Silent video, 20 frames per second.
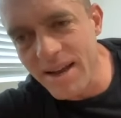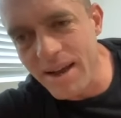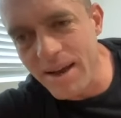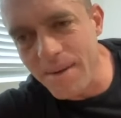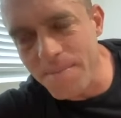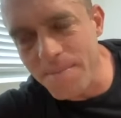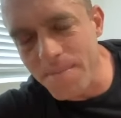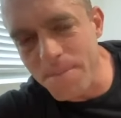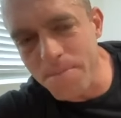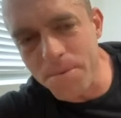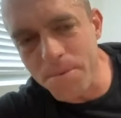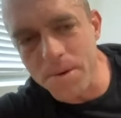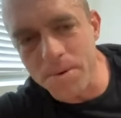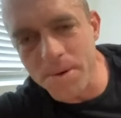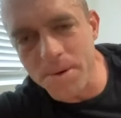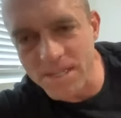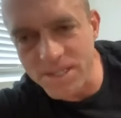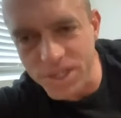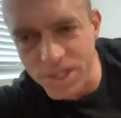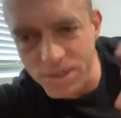Um,
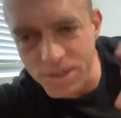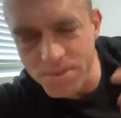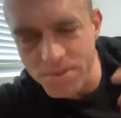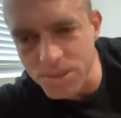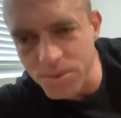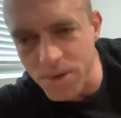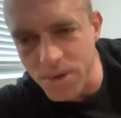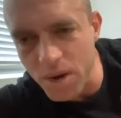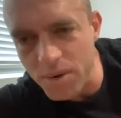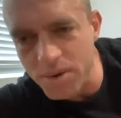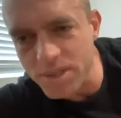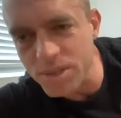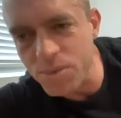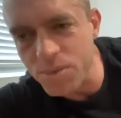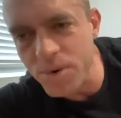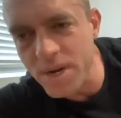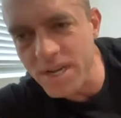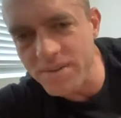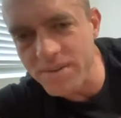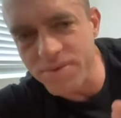but as humans, we always
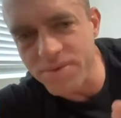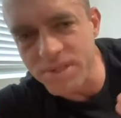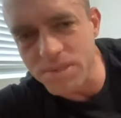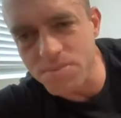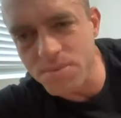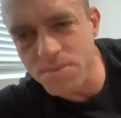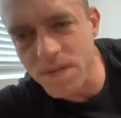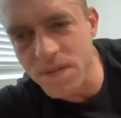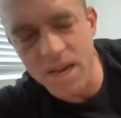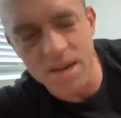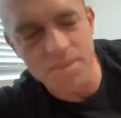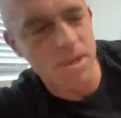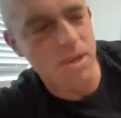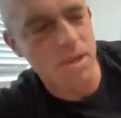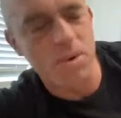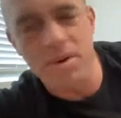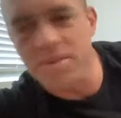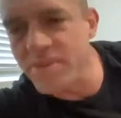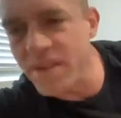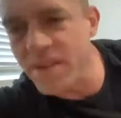are waiting for this time to
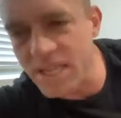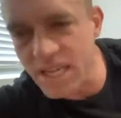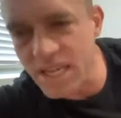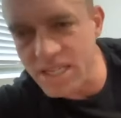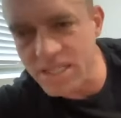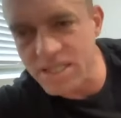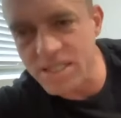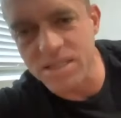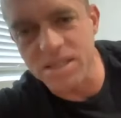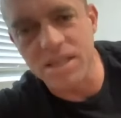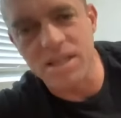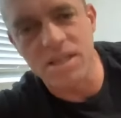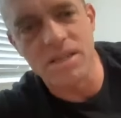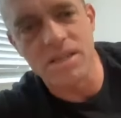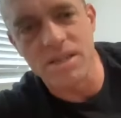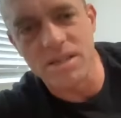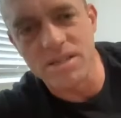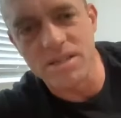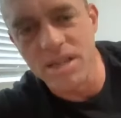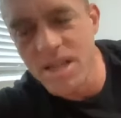go on vacation
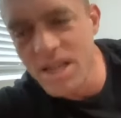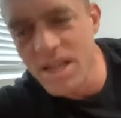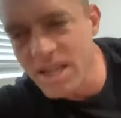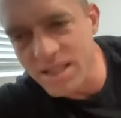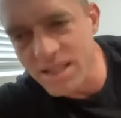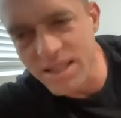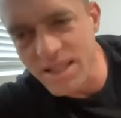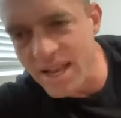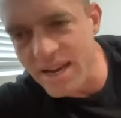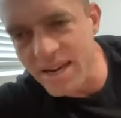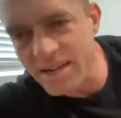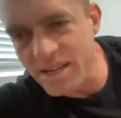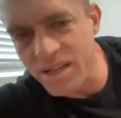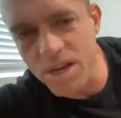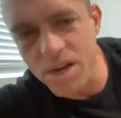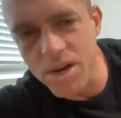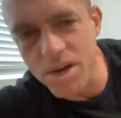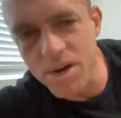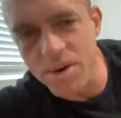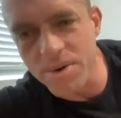and just let it
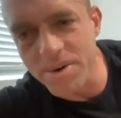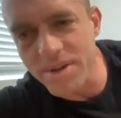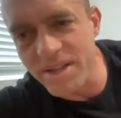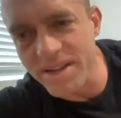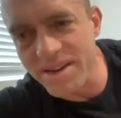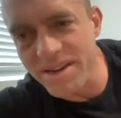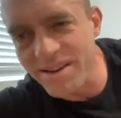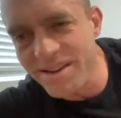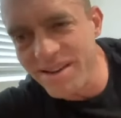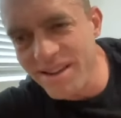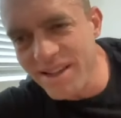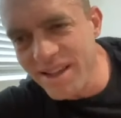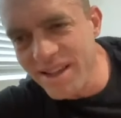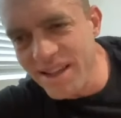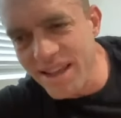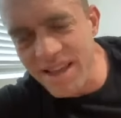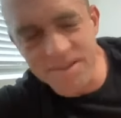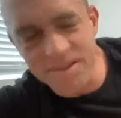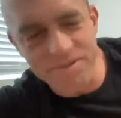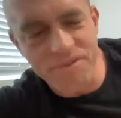go and
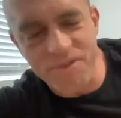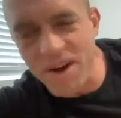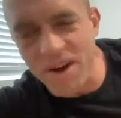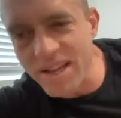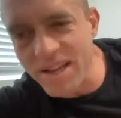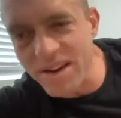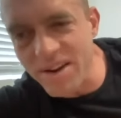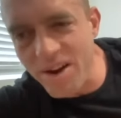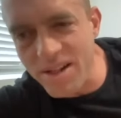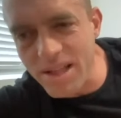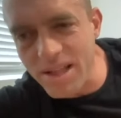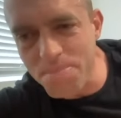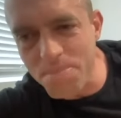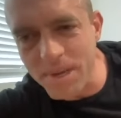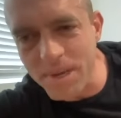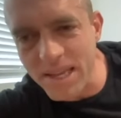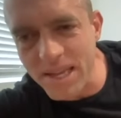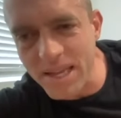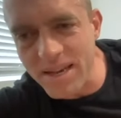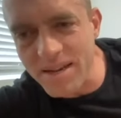and fuck it all
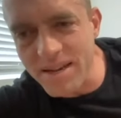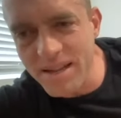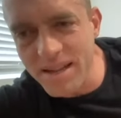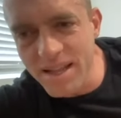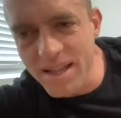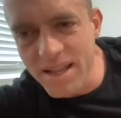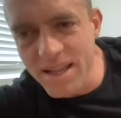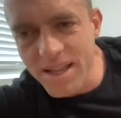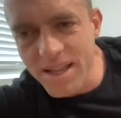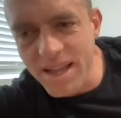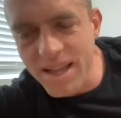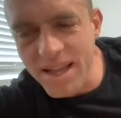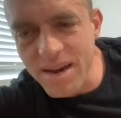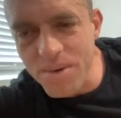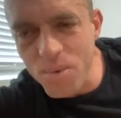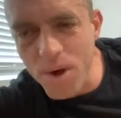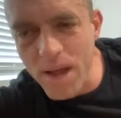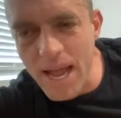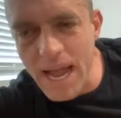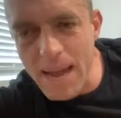up again.
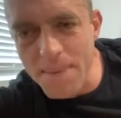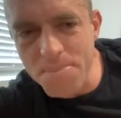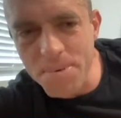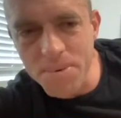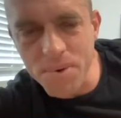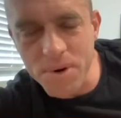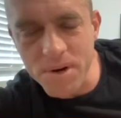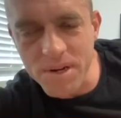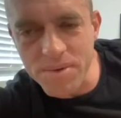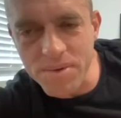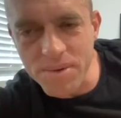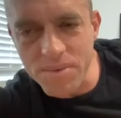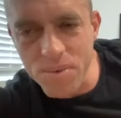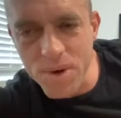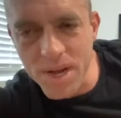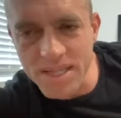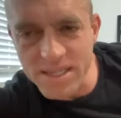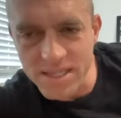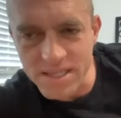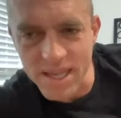And what happened working with
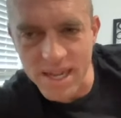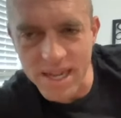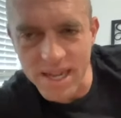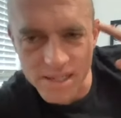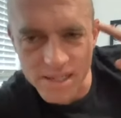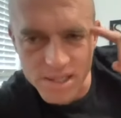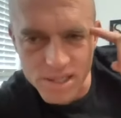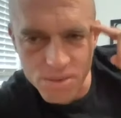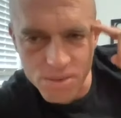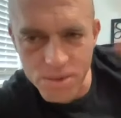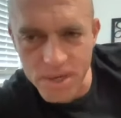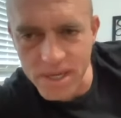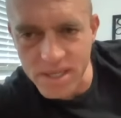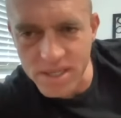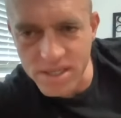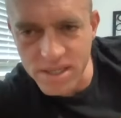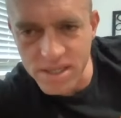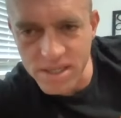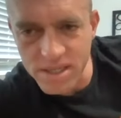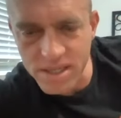Wes is I had a
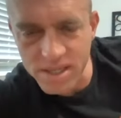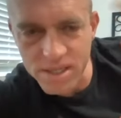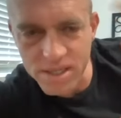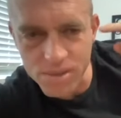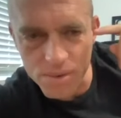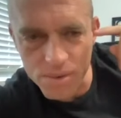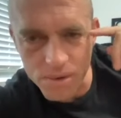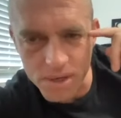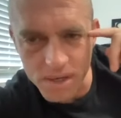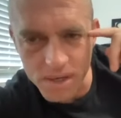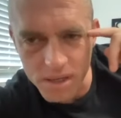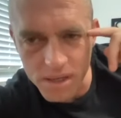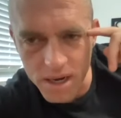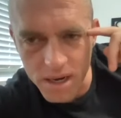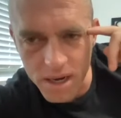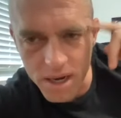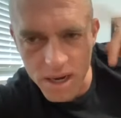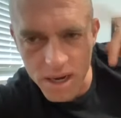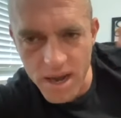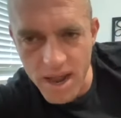switch that just went
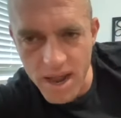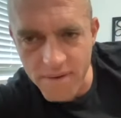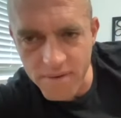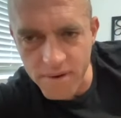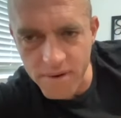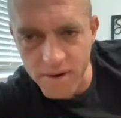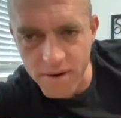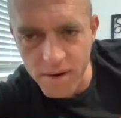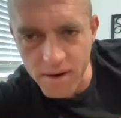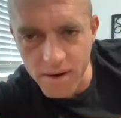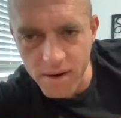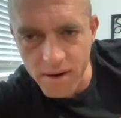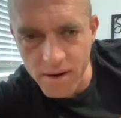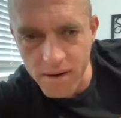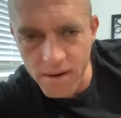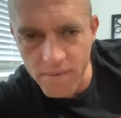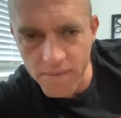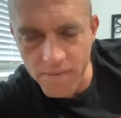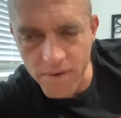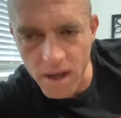never
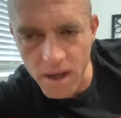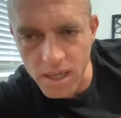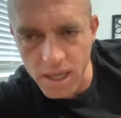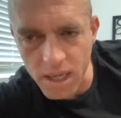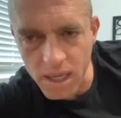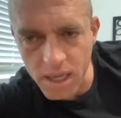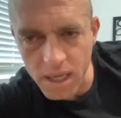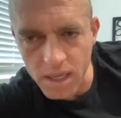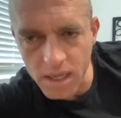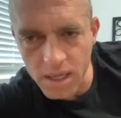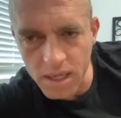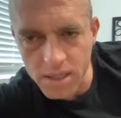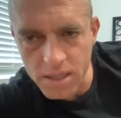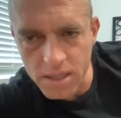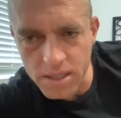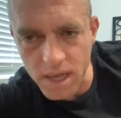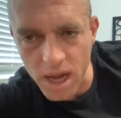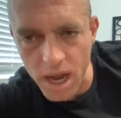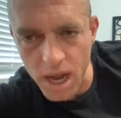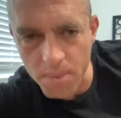fucking
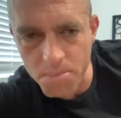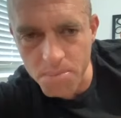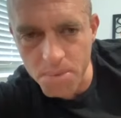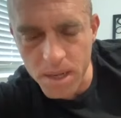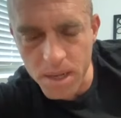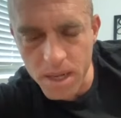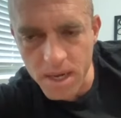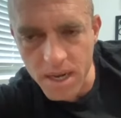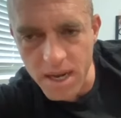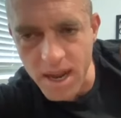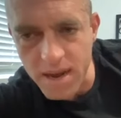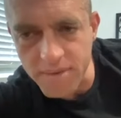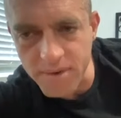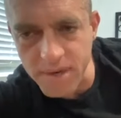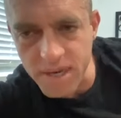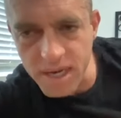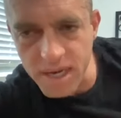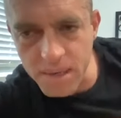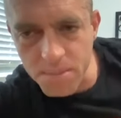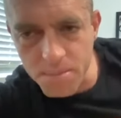stop,
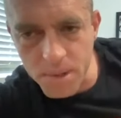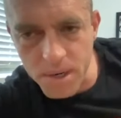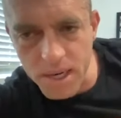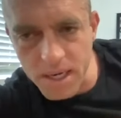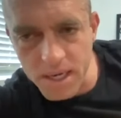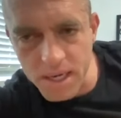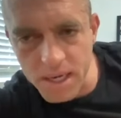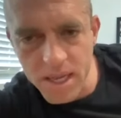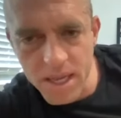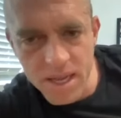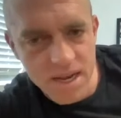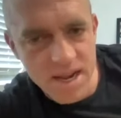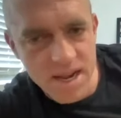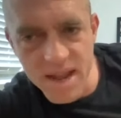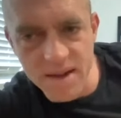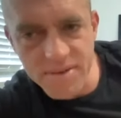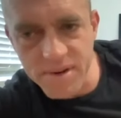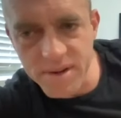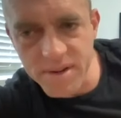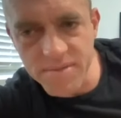never take a break,
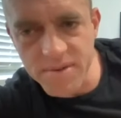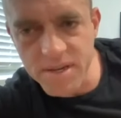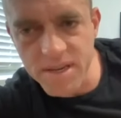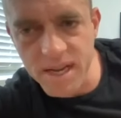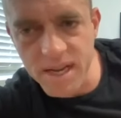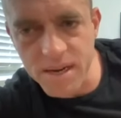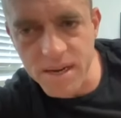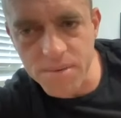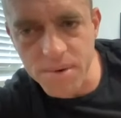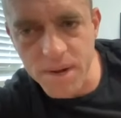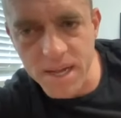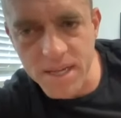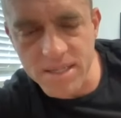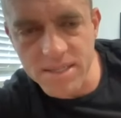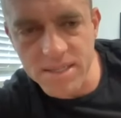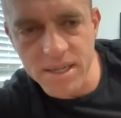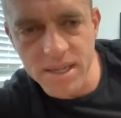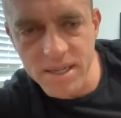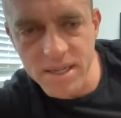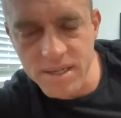never even take a
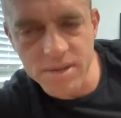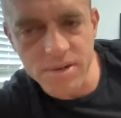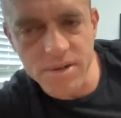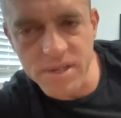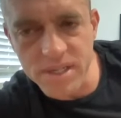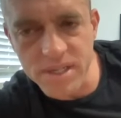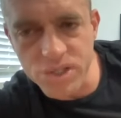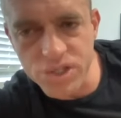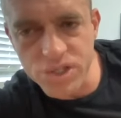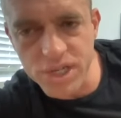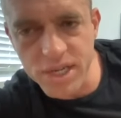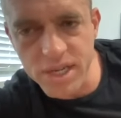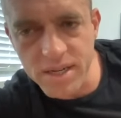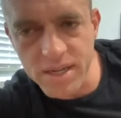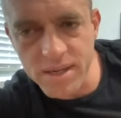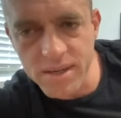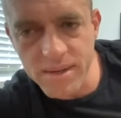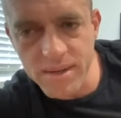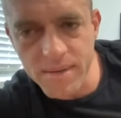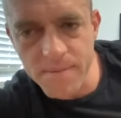rest. You don't need
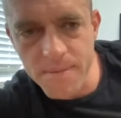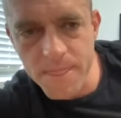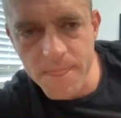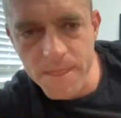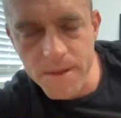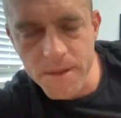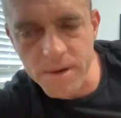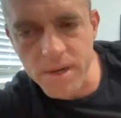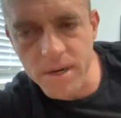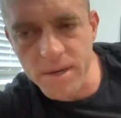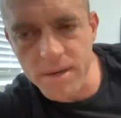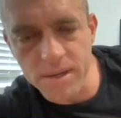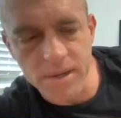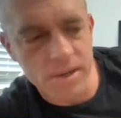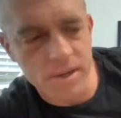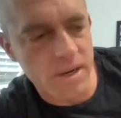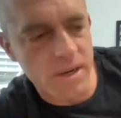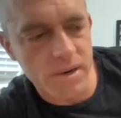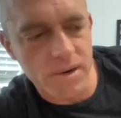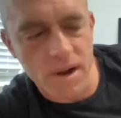shit. You're gonna
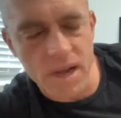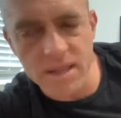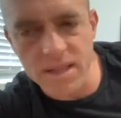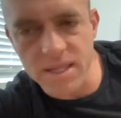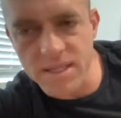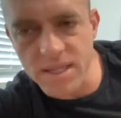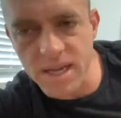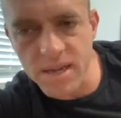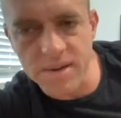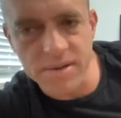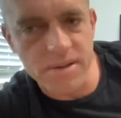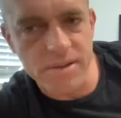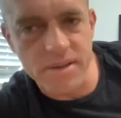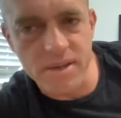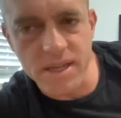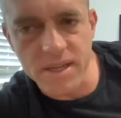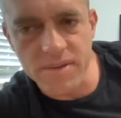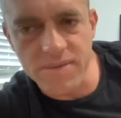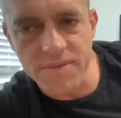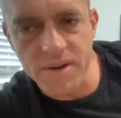you're gonna grind this out till
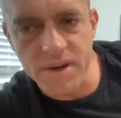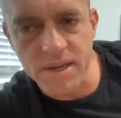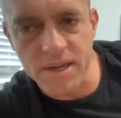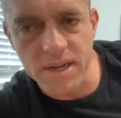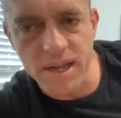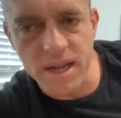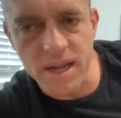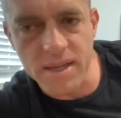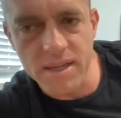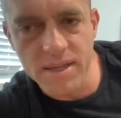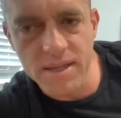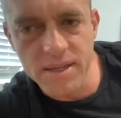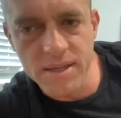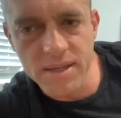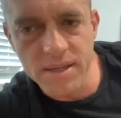the day you fucking die.